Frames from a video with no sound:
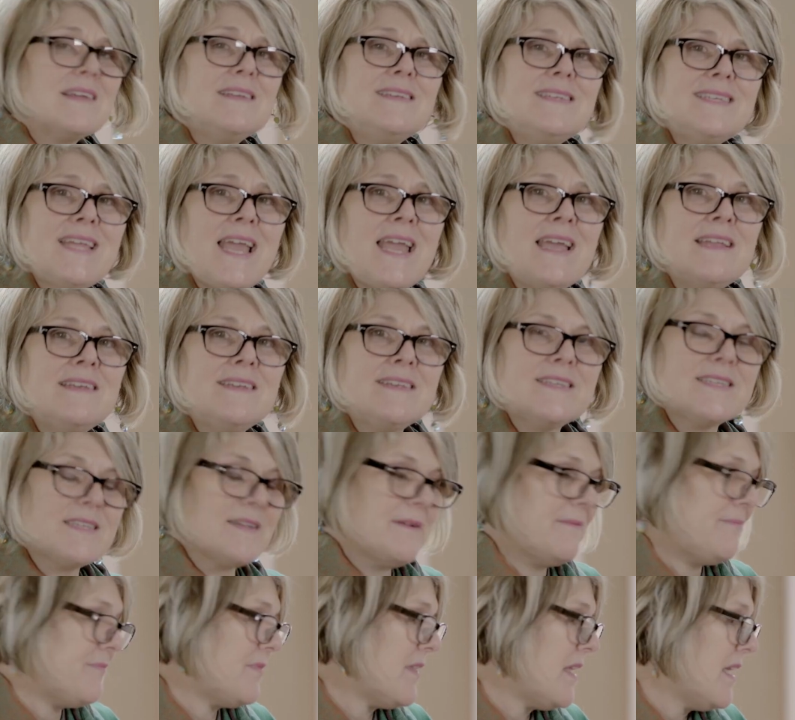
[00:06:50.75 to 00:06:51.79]
Tent,
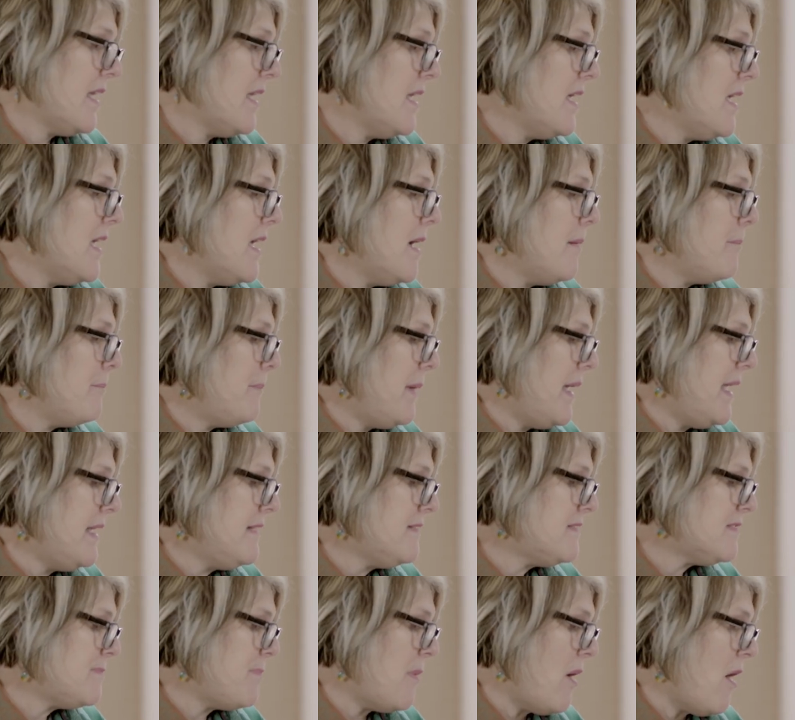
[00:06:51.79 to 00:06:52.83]

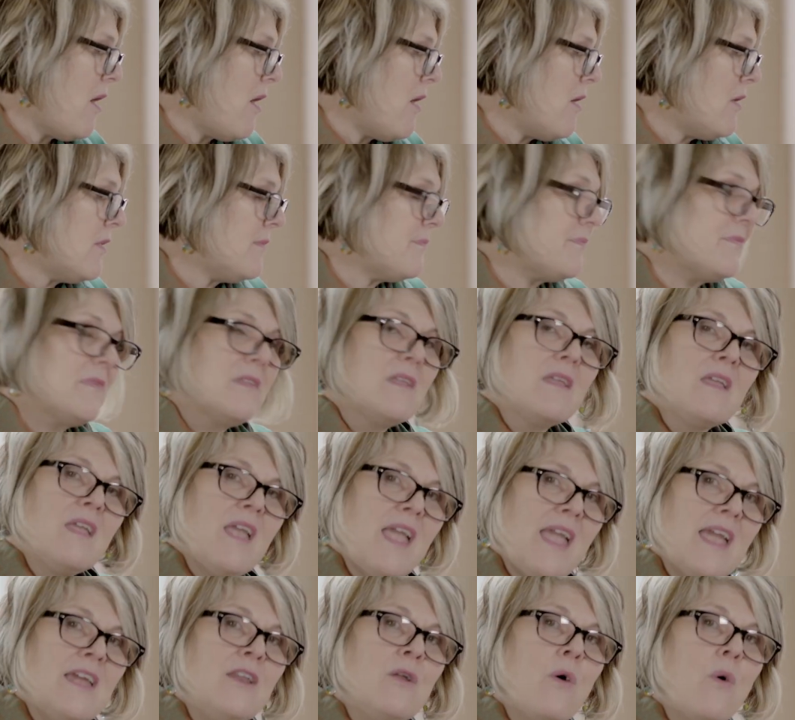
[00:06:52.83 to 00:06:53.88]
baseball,
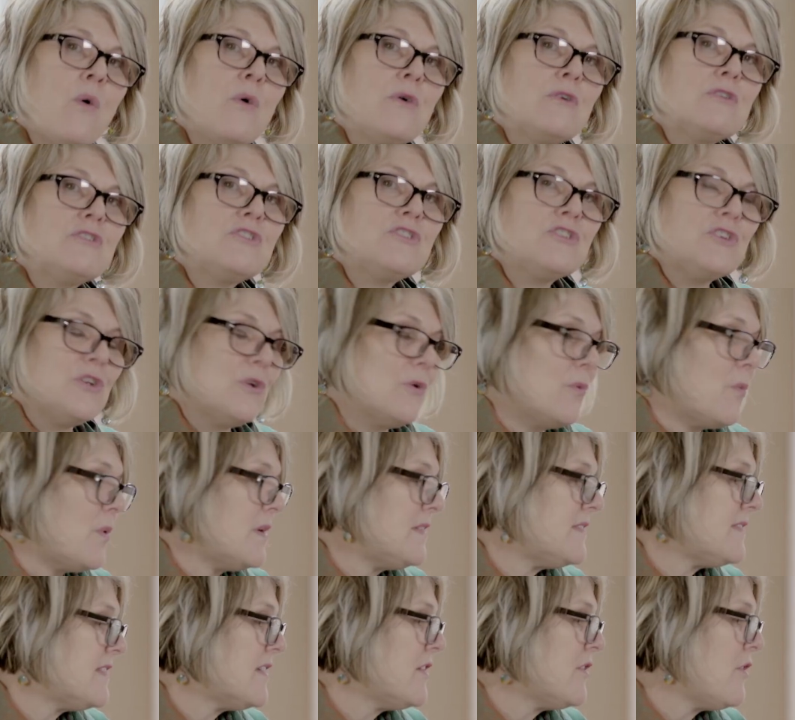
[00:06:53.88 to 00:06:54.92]
and horseshoe.
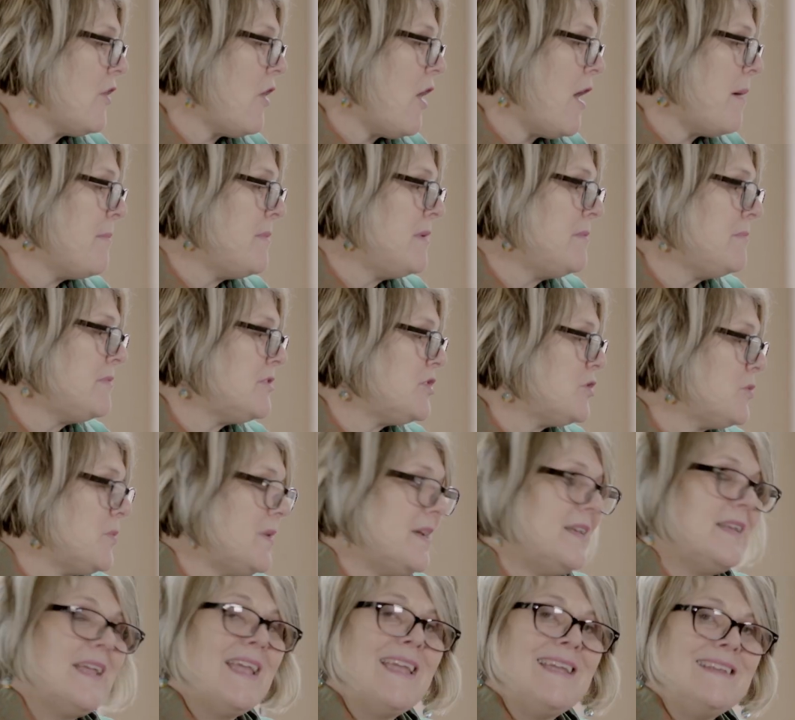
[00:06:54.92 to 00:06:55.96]
What's in common
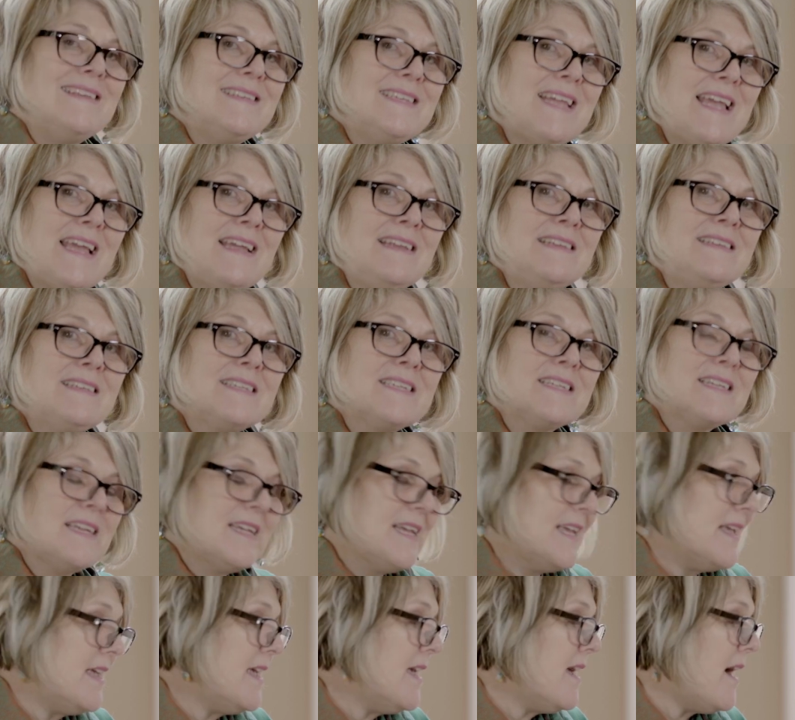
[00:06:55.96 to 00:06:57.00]
between a tent,
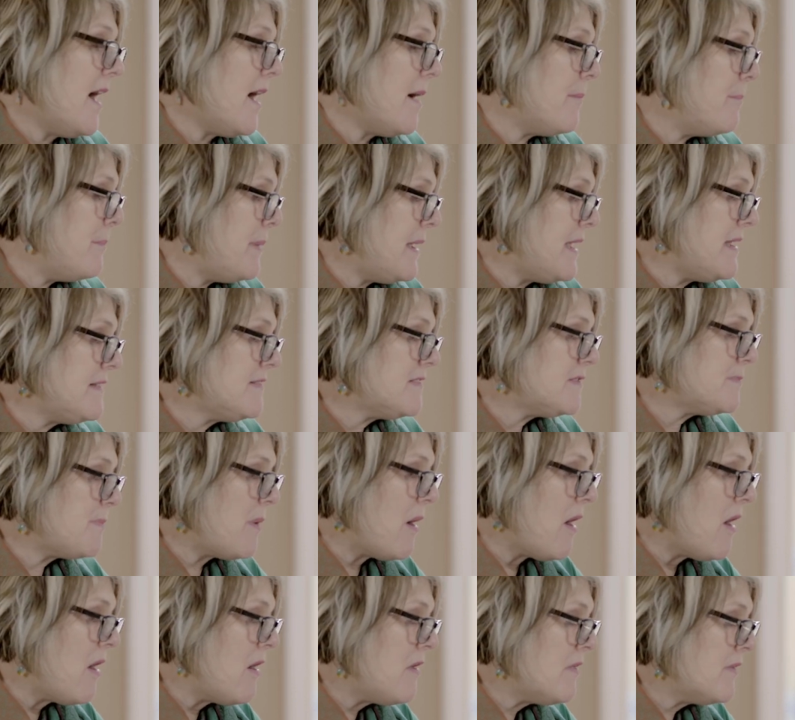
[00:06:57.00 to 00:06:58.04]
a
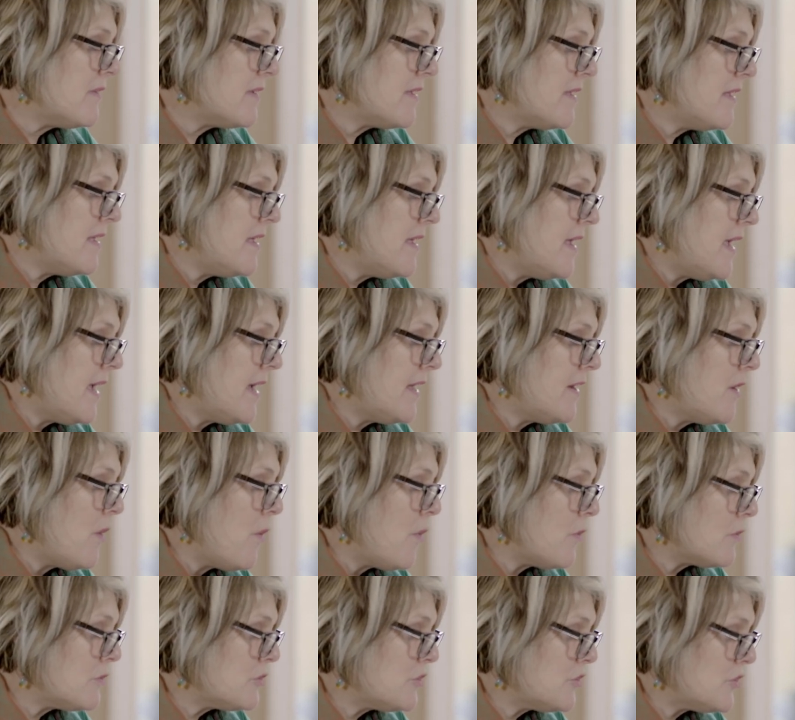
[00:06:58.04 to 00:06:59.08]
baseball, and a
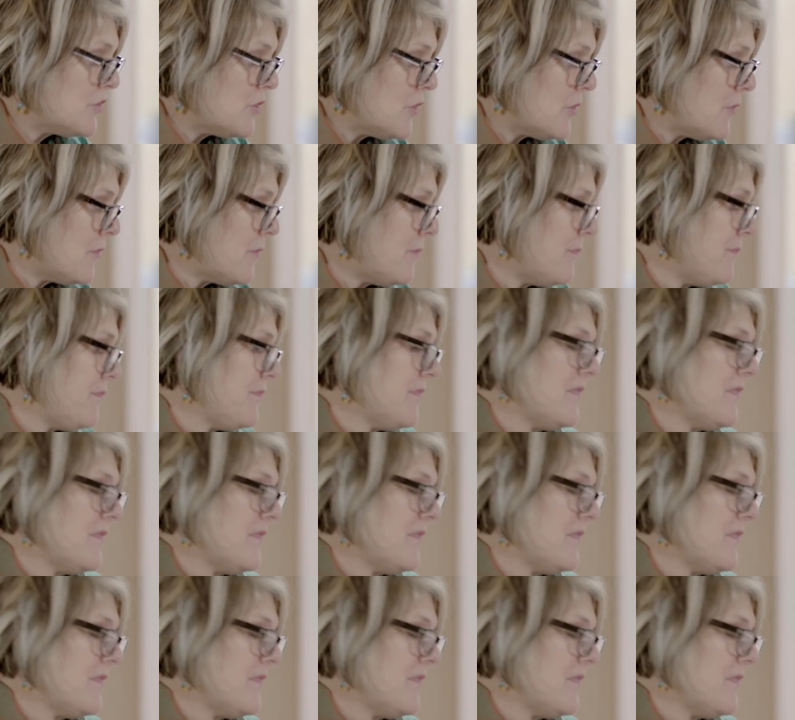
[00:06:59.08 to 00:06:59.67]
horseshoe?